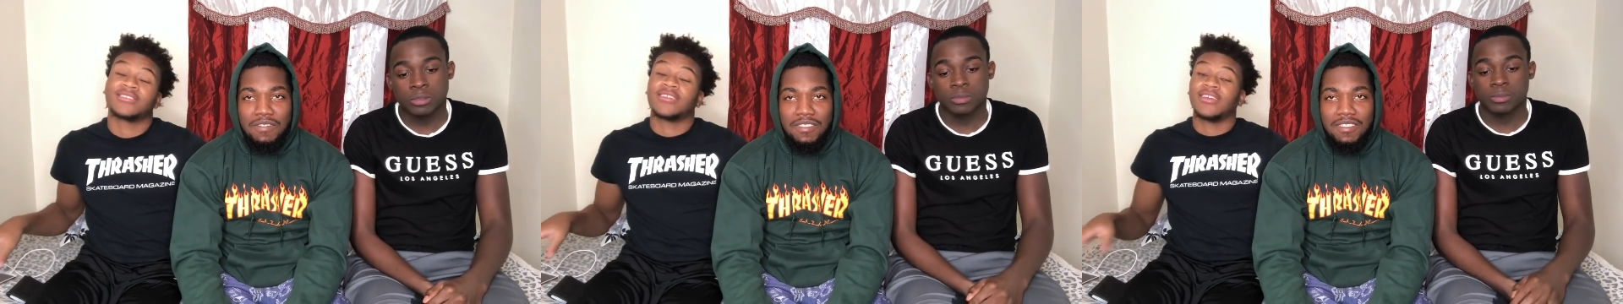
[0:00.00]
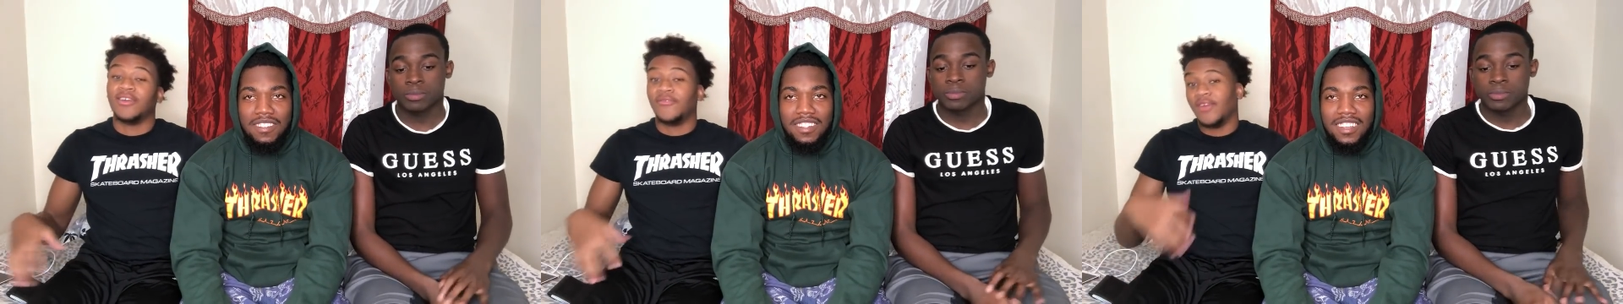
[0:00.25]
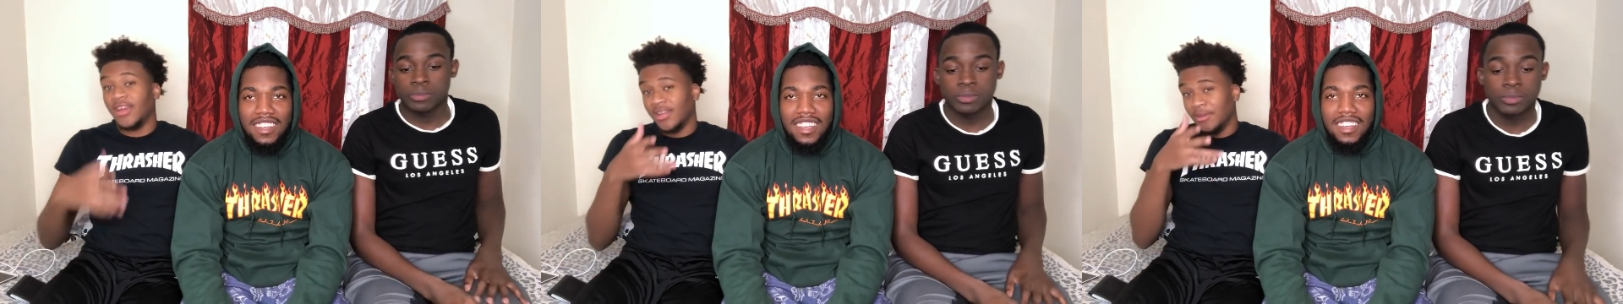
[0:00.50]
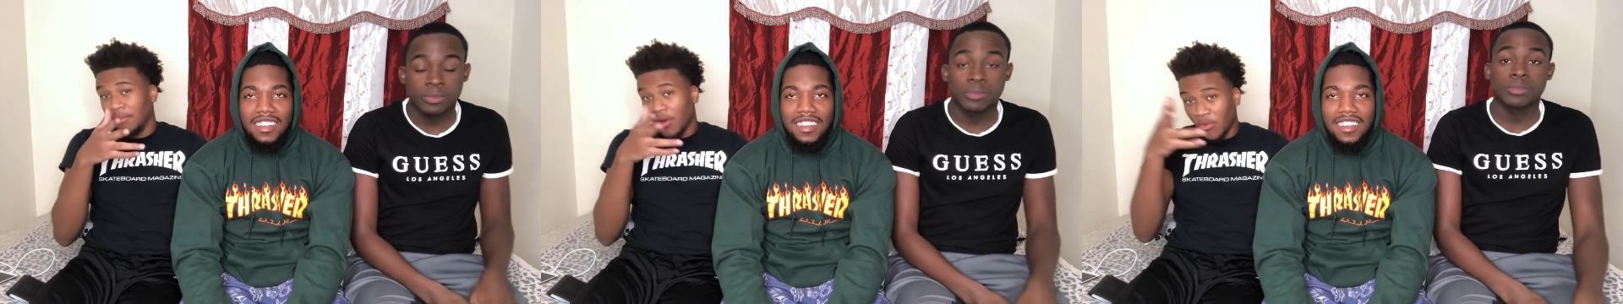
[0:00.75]
Speaker 1: scary,
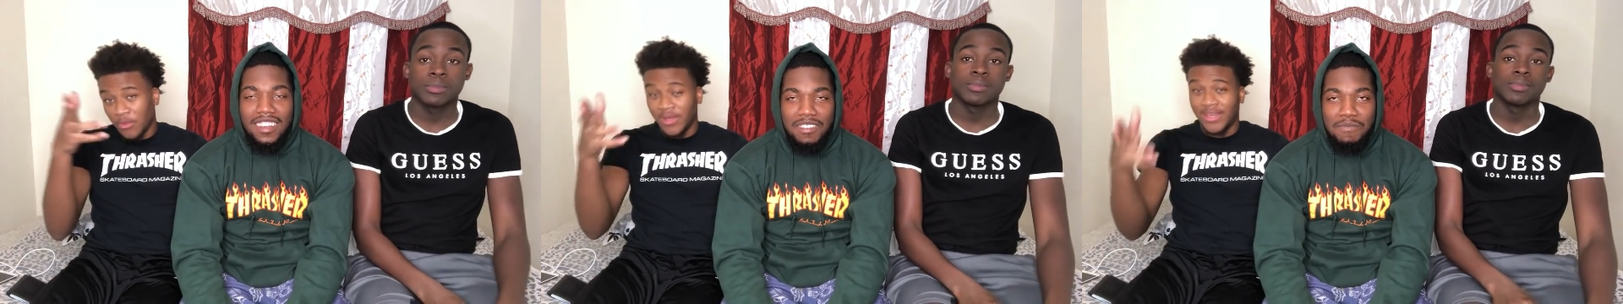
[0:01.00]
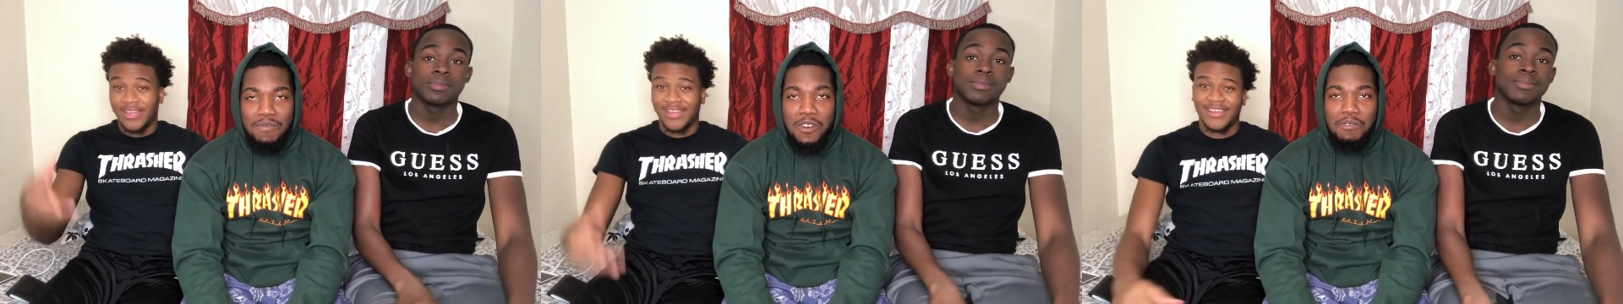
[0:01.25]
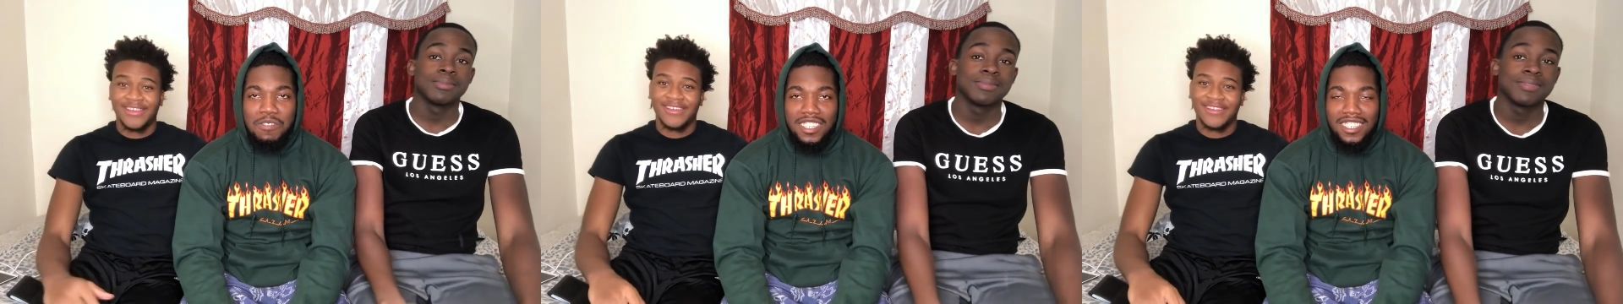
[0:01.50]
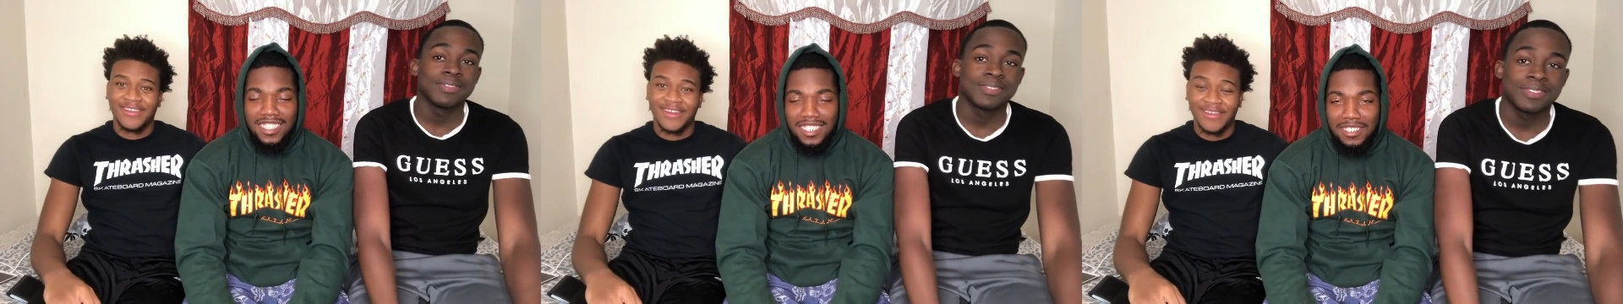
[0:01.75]
funny little moment,
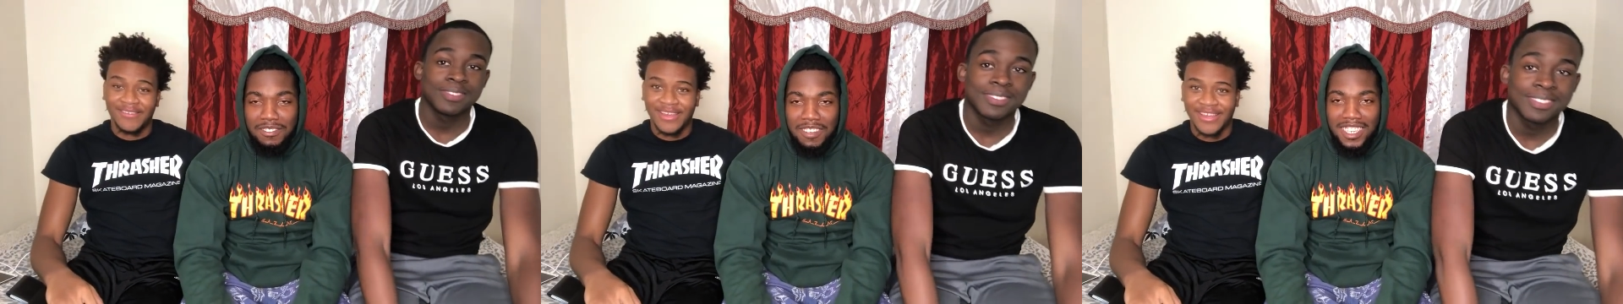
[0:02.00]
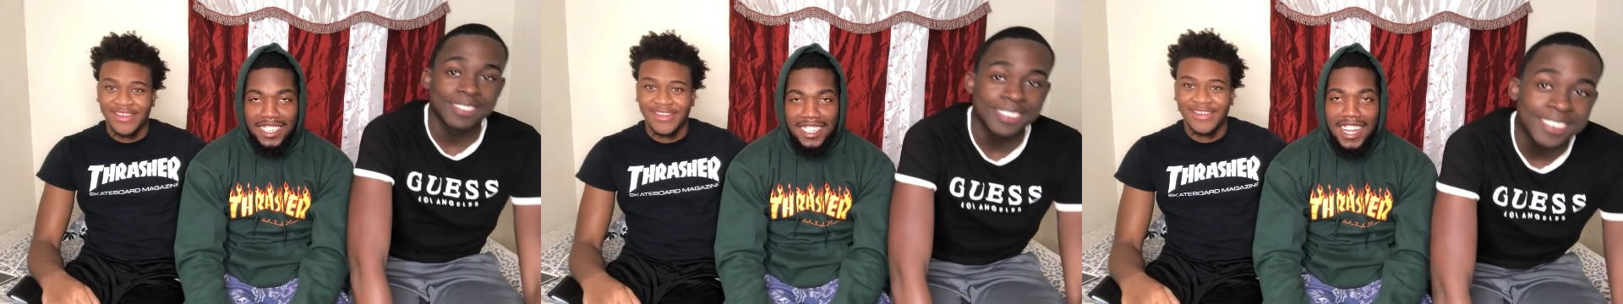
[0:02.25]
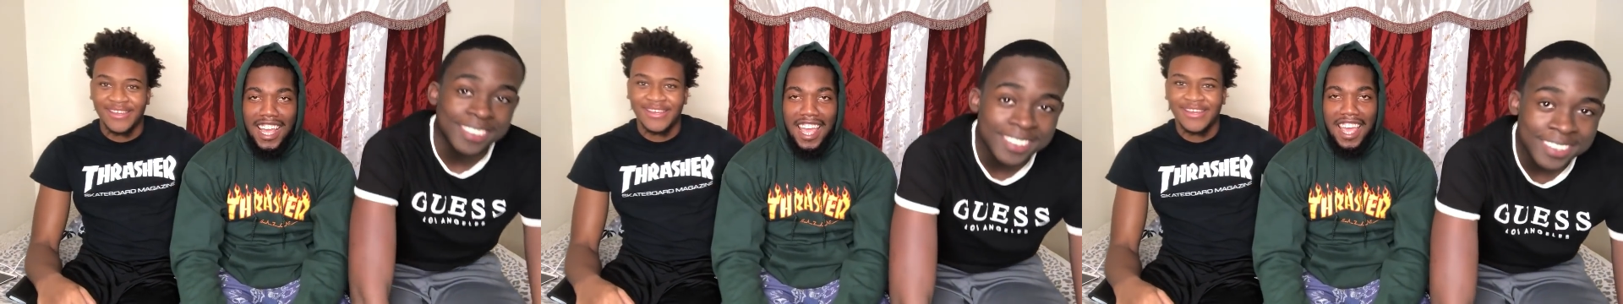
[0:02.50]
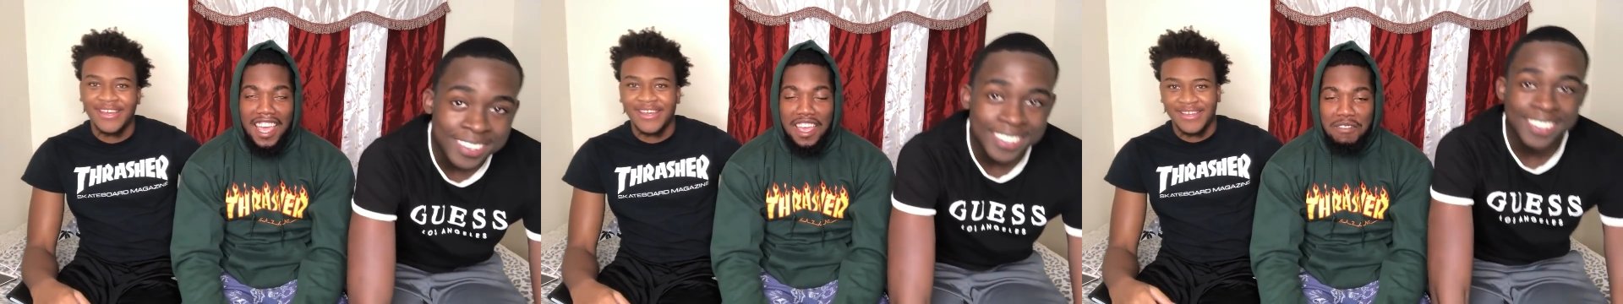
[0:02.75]
moment situation I mean,
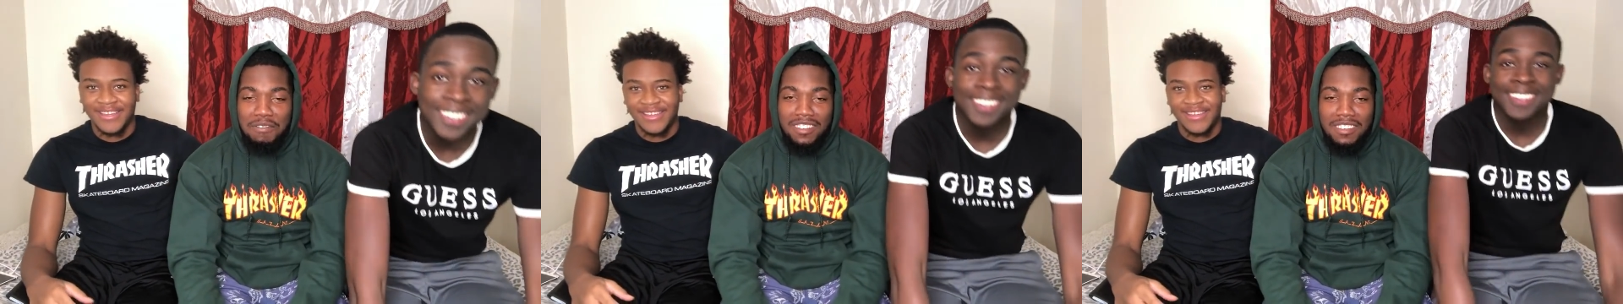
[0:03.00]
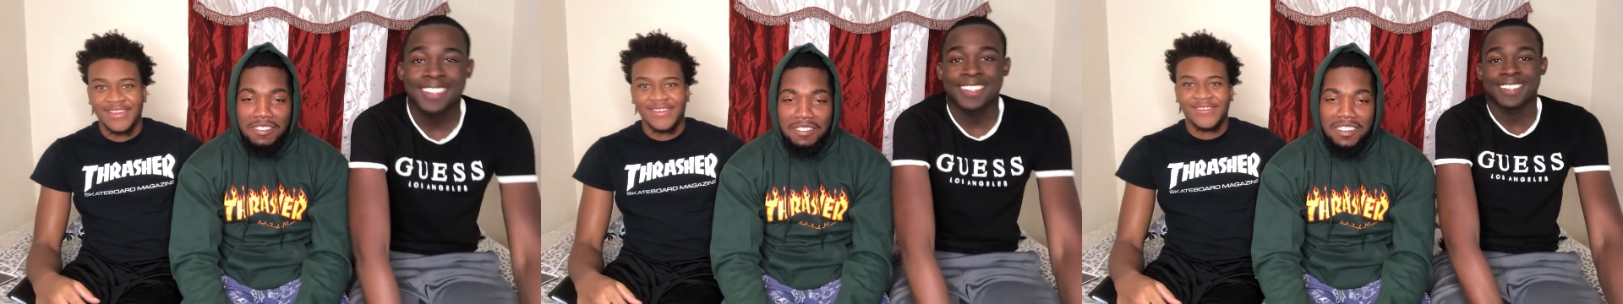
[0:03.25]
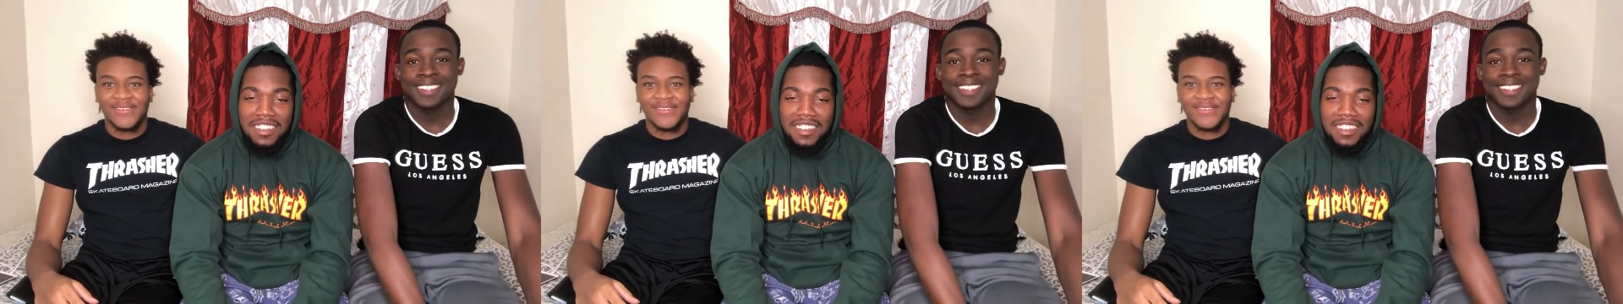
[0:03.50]
that had happened.